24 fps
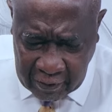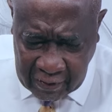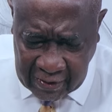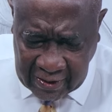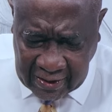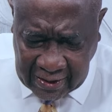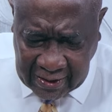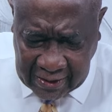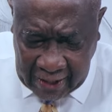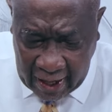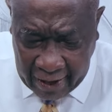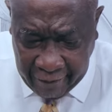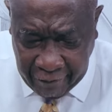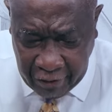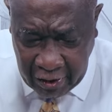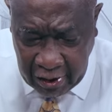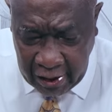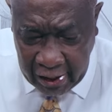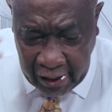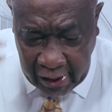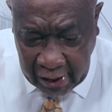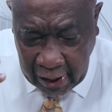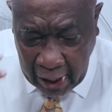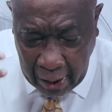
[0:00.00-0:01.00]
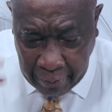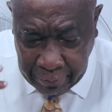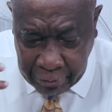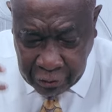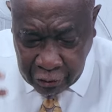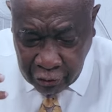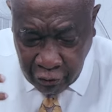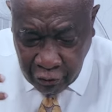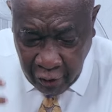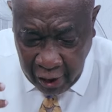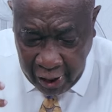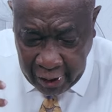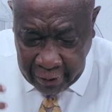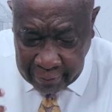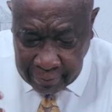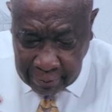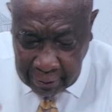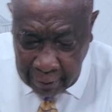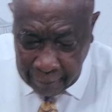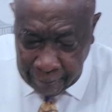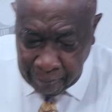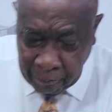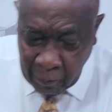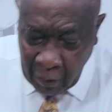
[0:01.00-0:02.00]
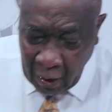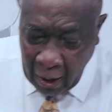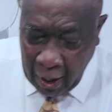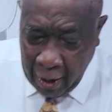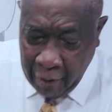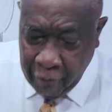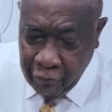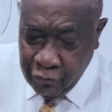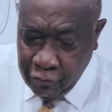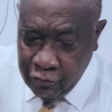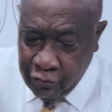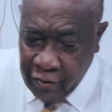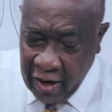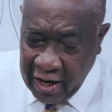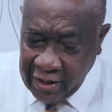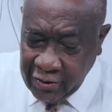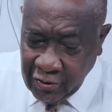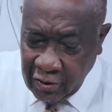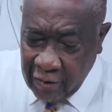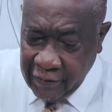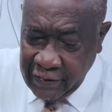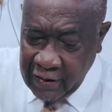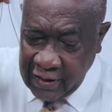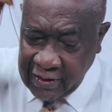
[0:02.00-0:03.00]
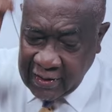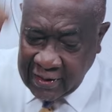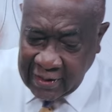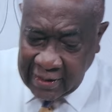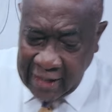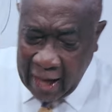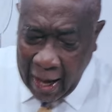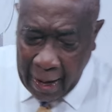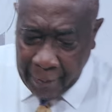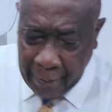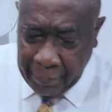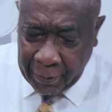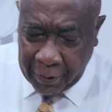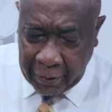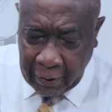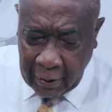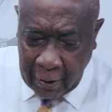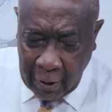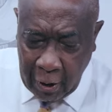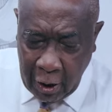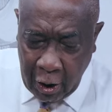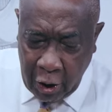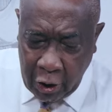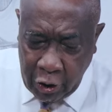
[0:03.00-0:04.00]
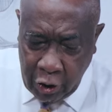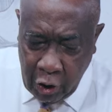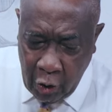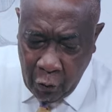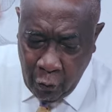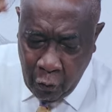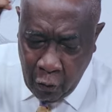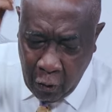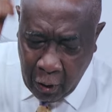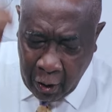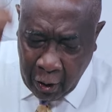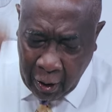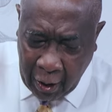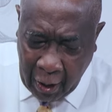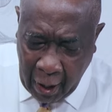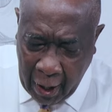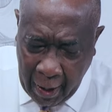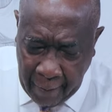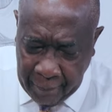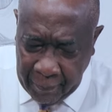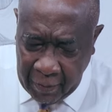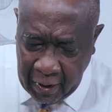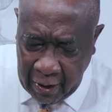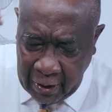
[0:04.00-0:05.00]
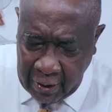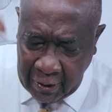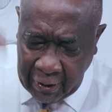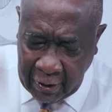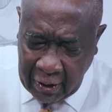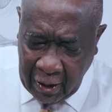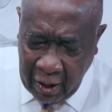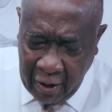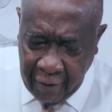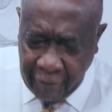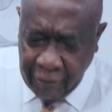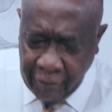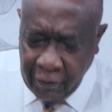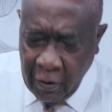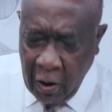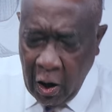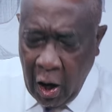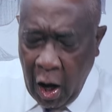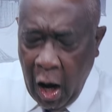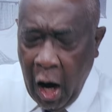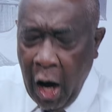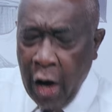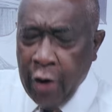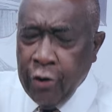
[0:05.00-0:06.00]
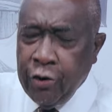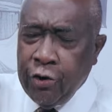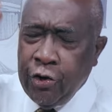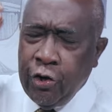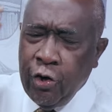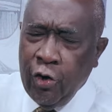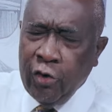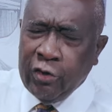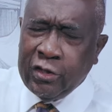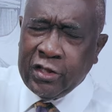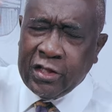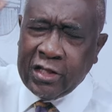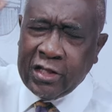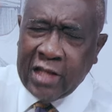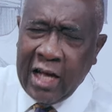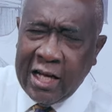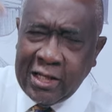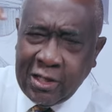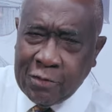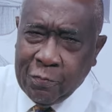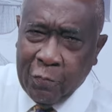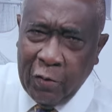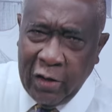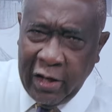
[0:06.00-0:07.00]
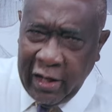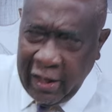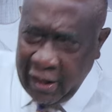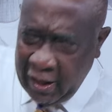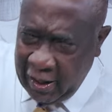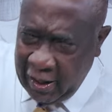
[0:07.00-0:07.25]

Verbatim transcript: Seven income streams and rest on the Sabbath. You will come and give a huge testimony.